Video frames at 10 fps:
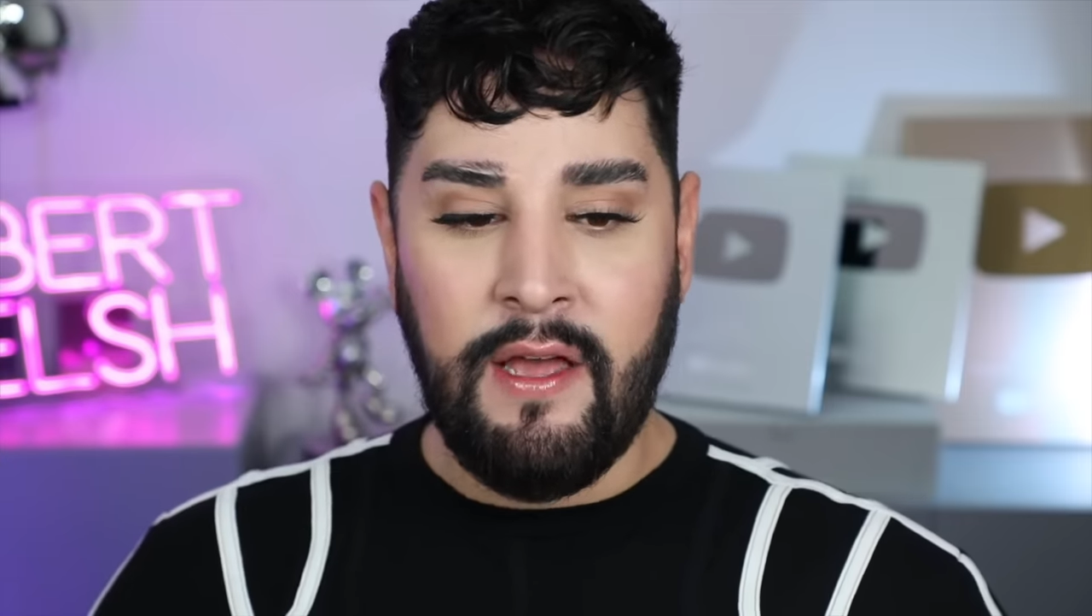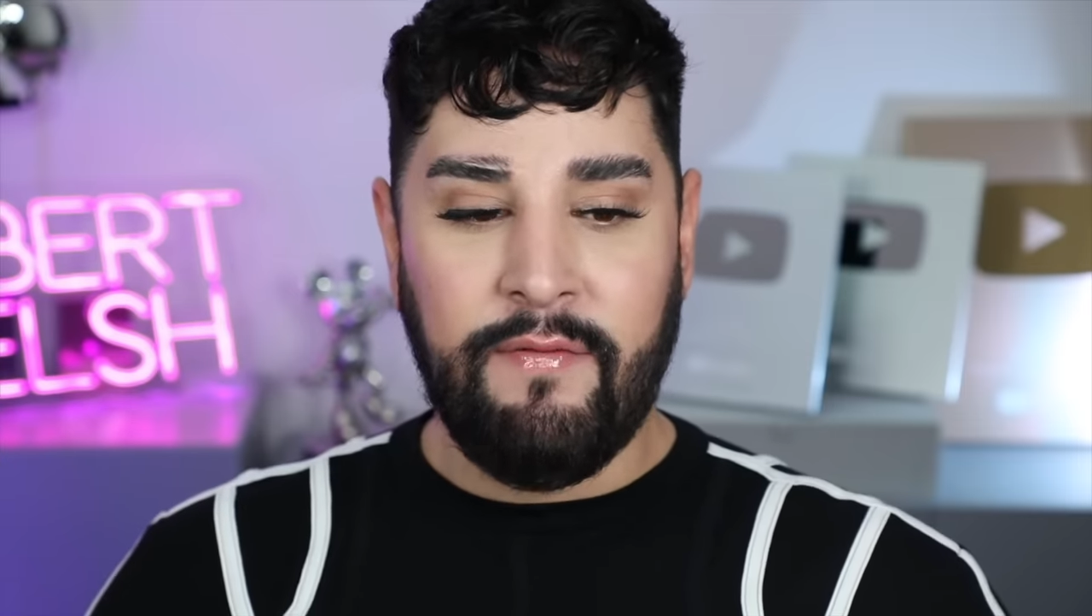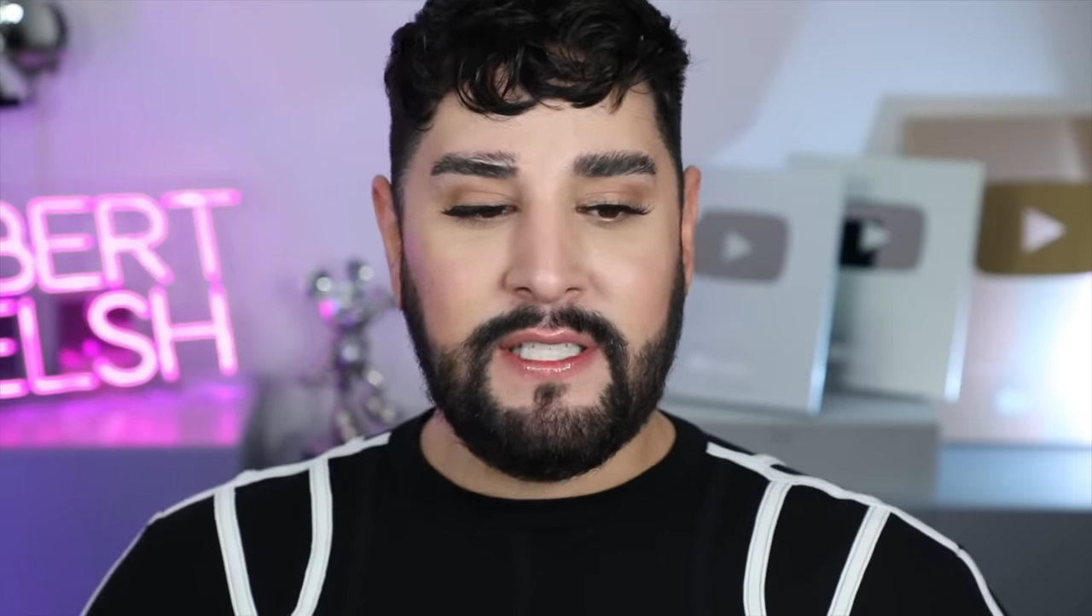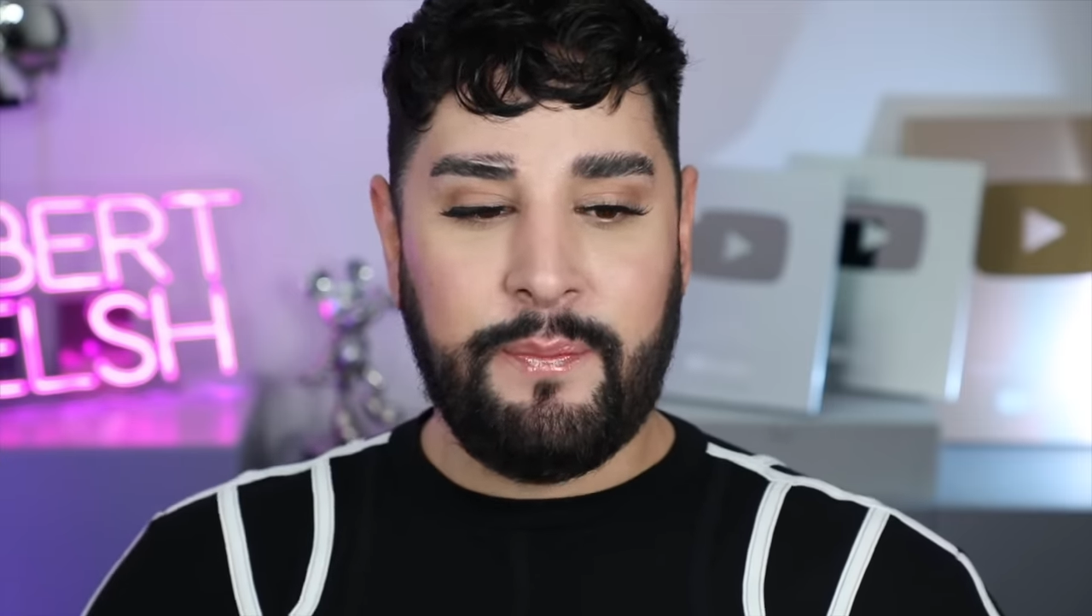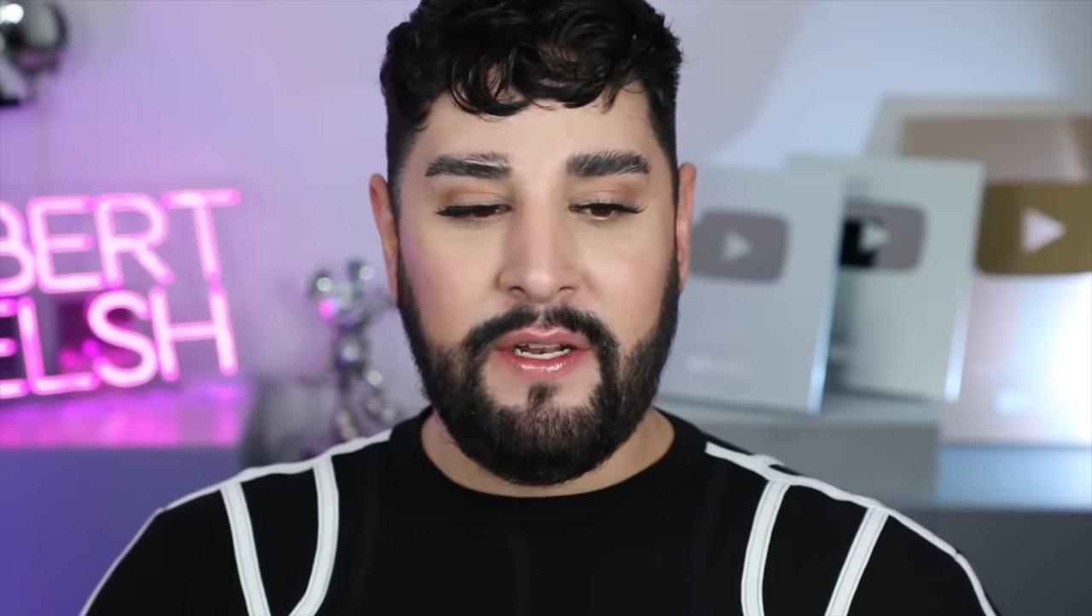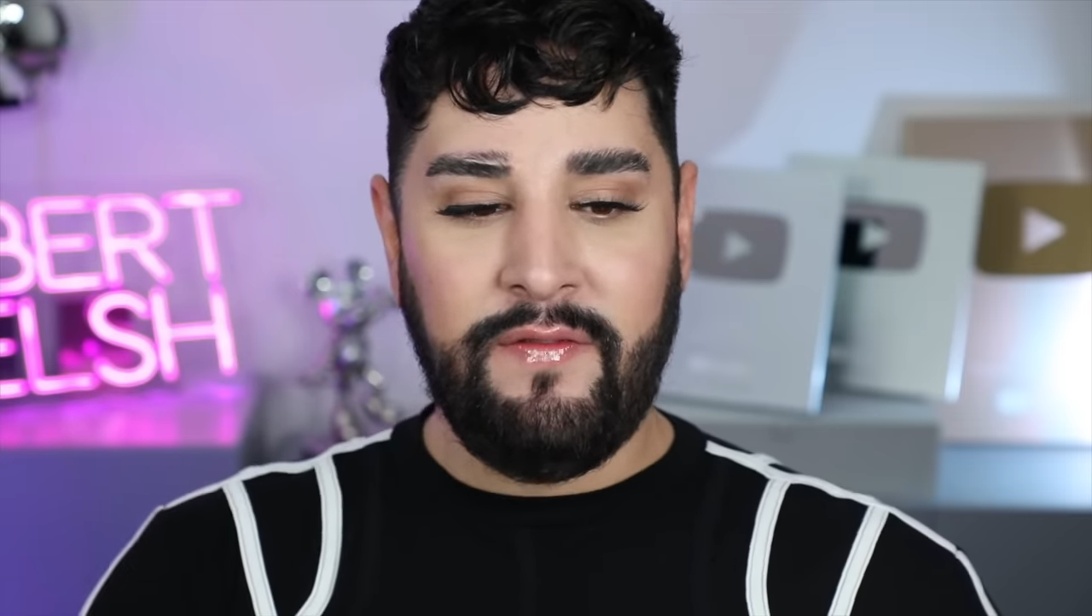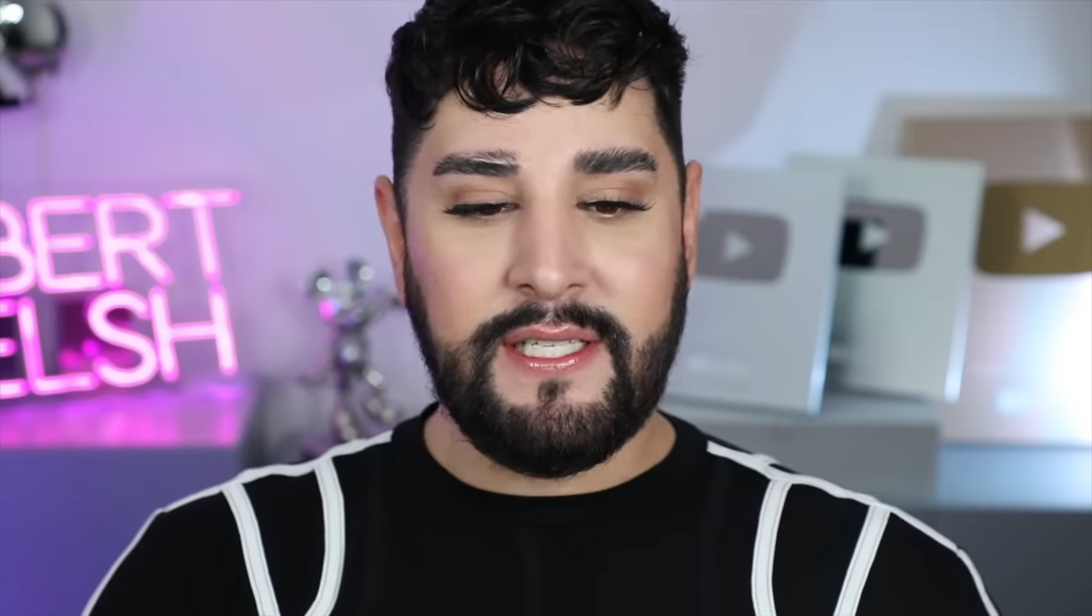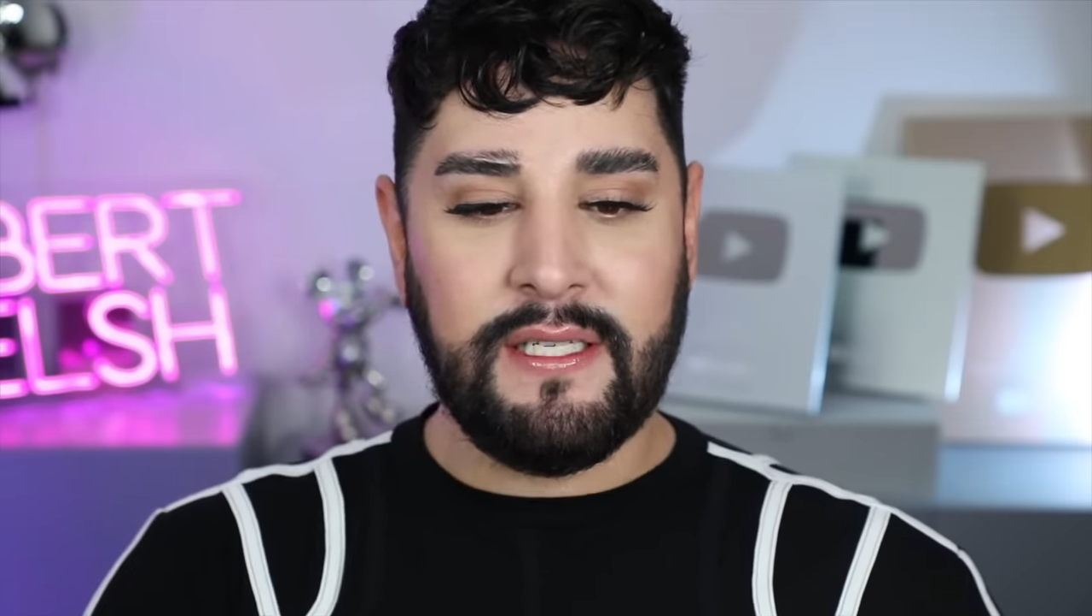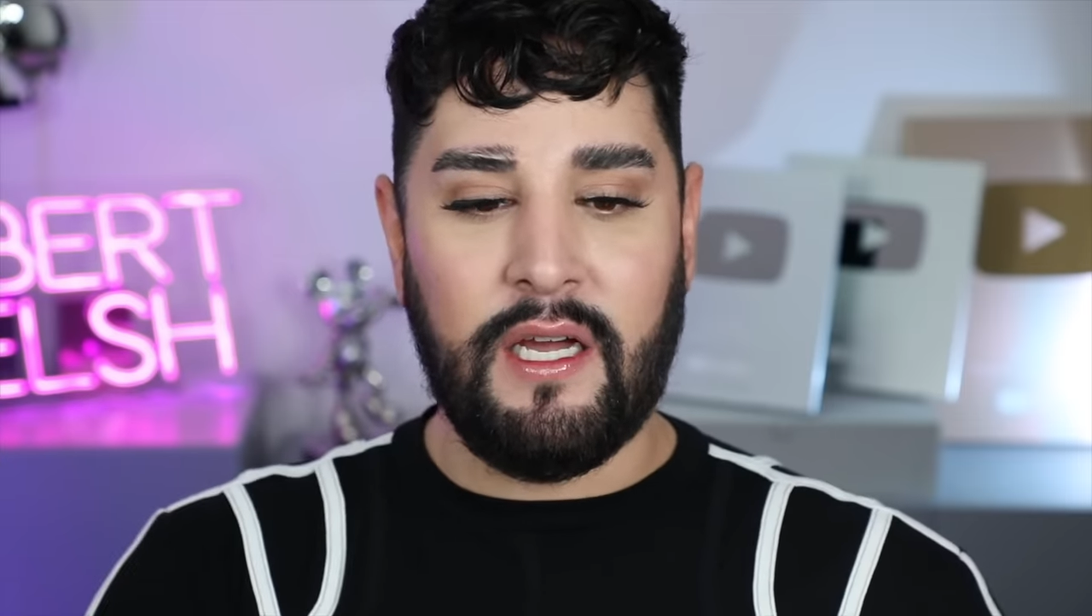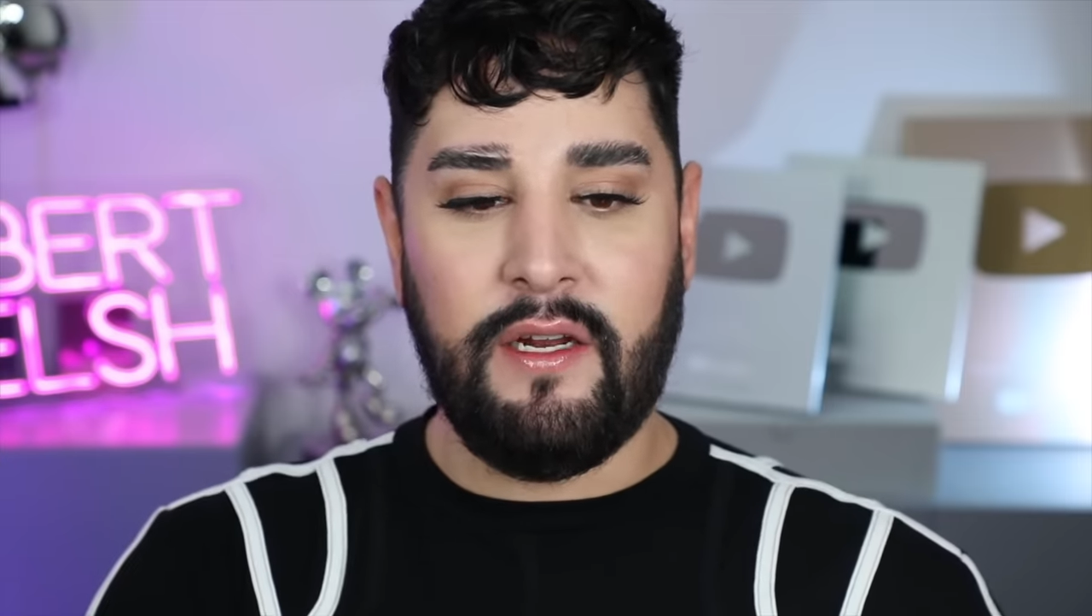there's been
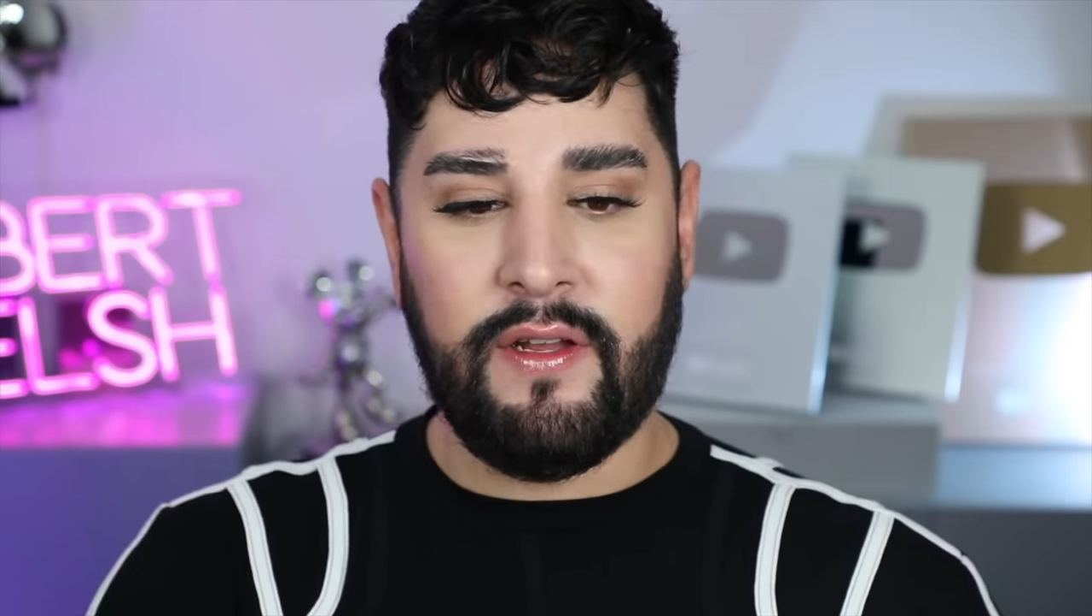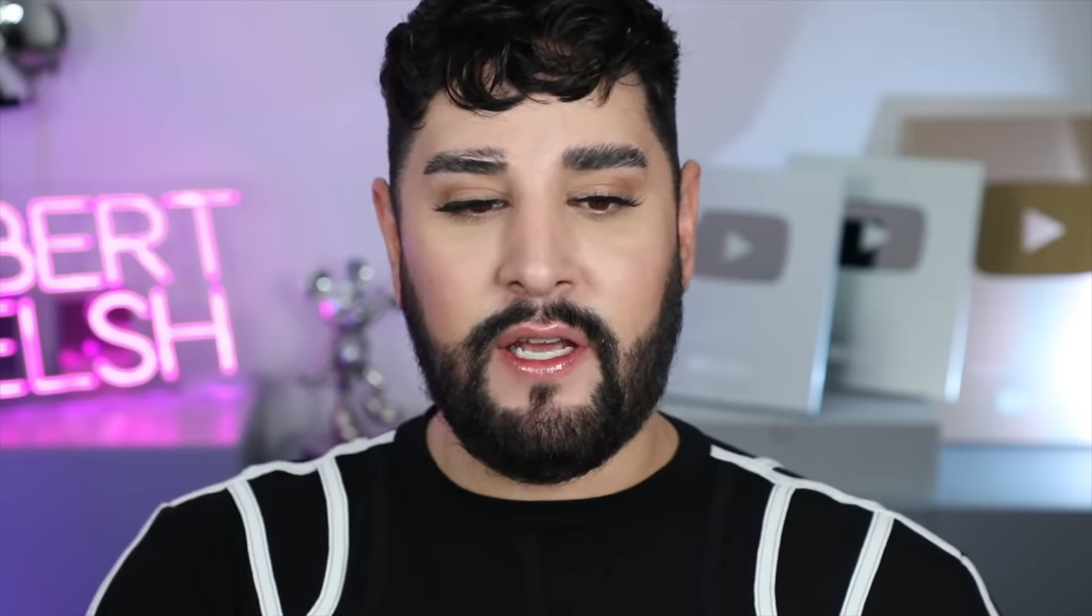this kind of